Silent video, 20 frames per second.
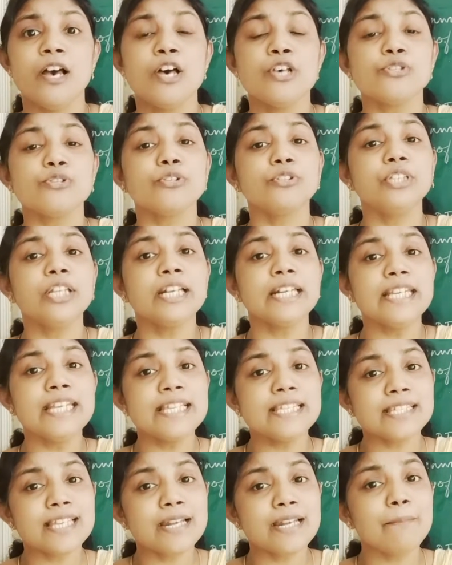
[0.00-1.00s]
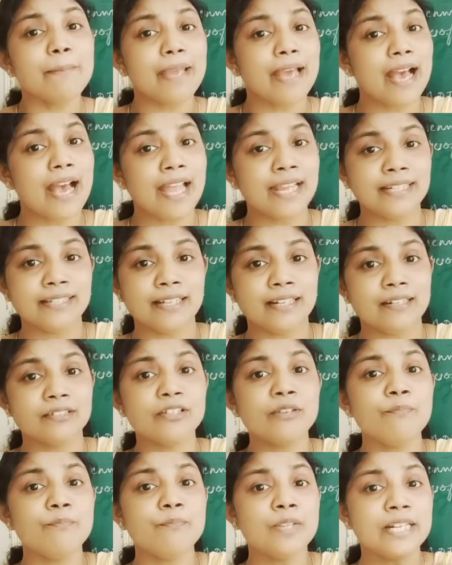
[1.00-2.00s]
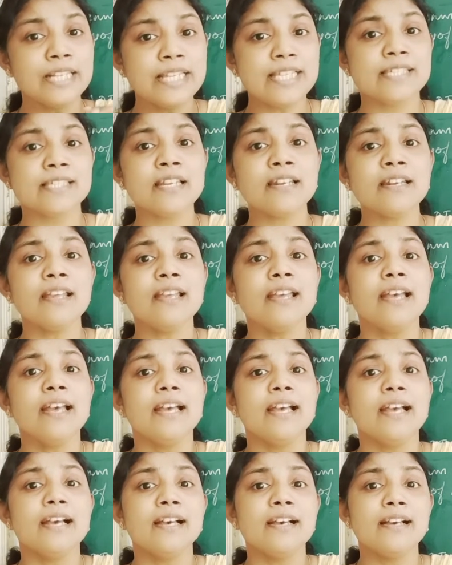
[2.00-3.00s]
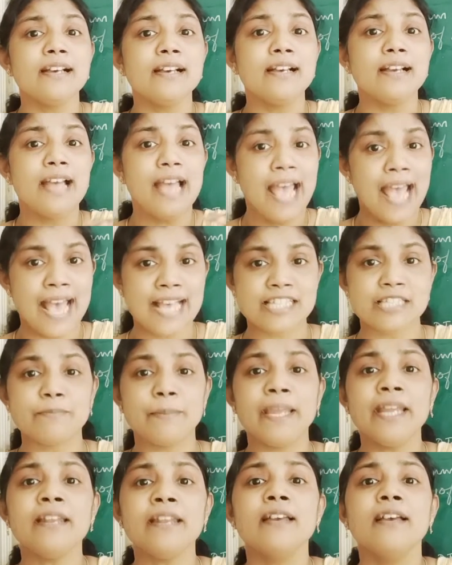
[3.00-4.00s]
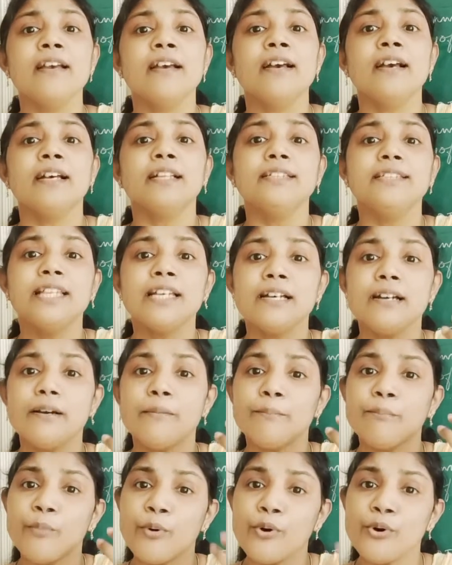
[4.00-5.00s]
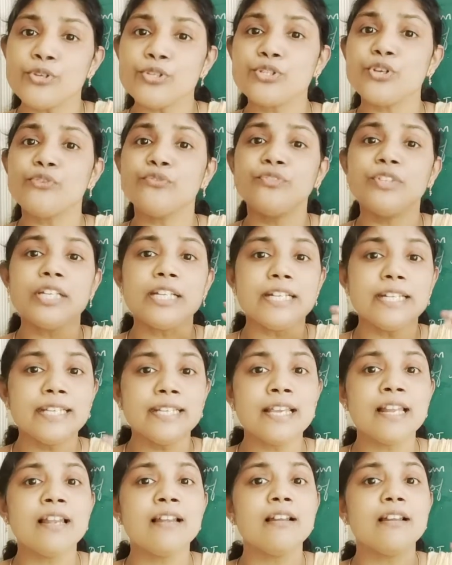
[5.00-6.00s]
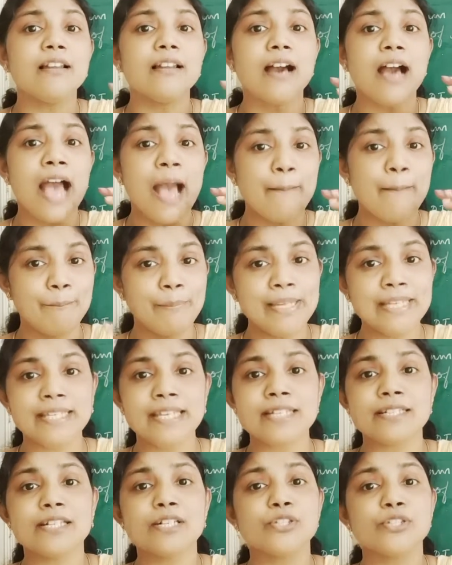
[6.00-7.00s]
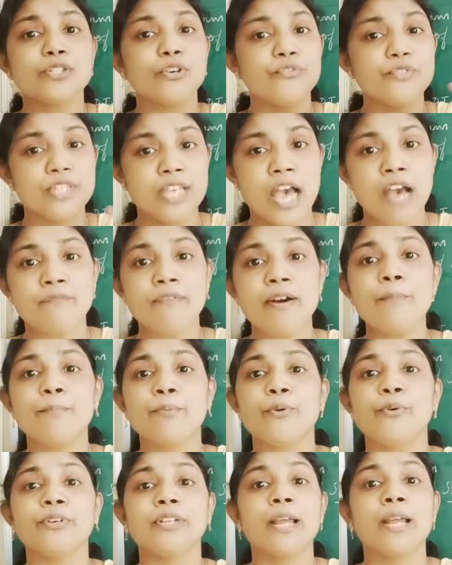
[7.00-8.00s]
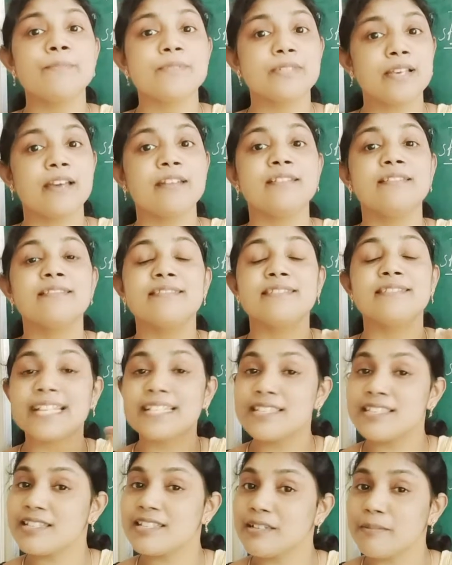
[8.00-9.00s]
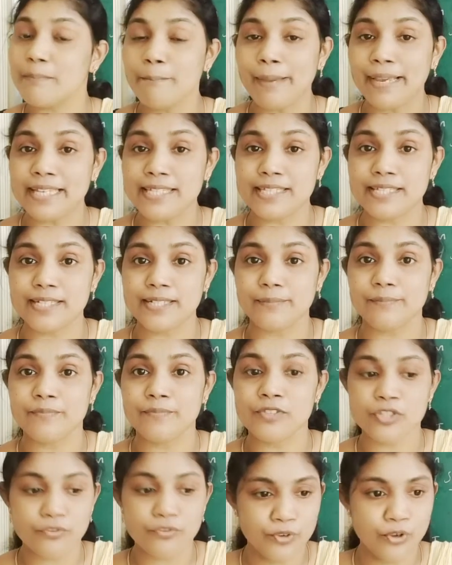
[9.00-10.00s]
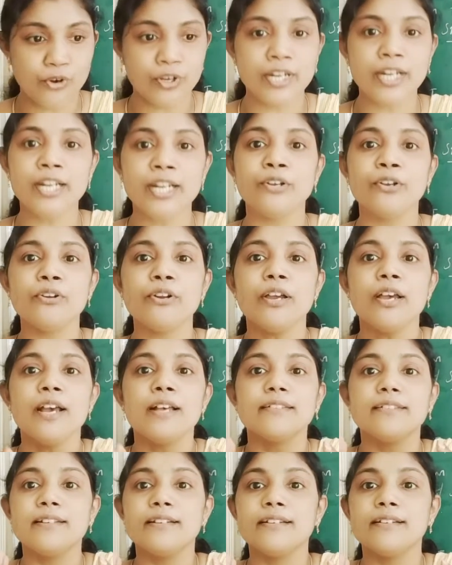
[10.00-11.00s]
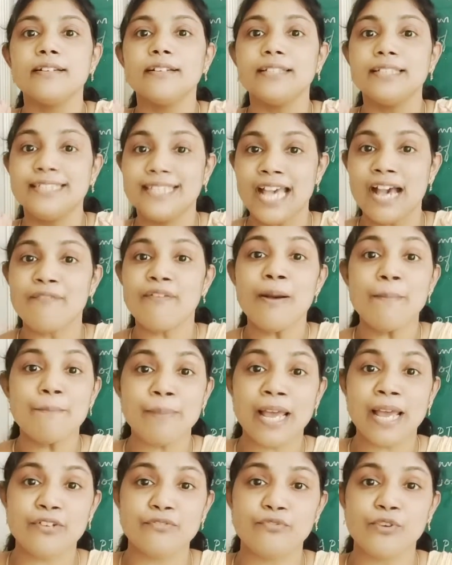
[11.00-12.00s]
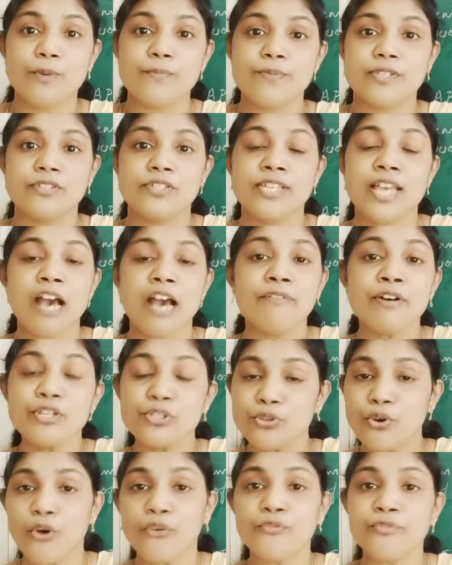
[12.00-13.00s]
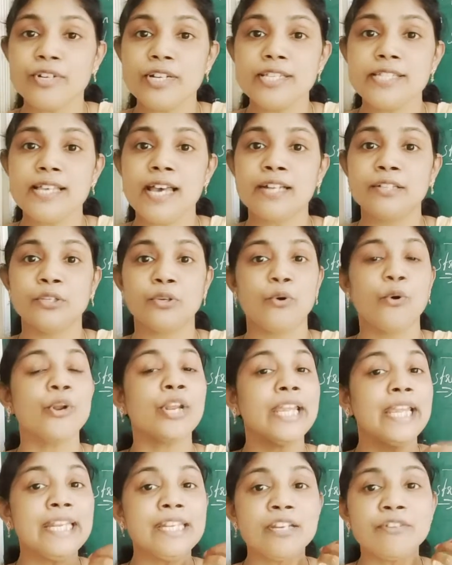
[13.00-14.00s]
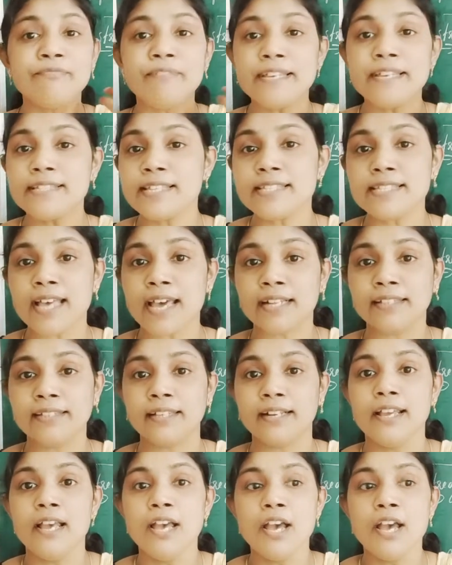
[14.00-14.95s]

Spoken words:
So the reason behind that, the reason has been, the most of the real applications of Java programs are text based. So we already know the Java platforms, Java softwares are there, or interfaces are there.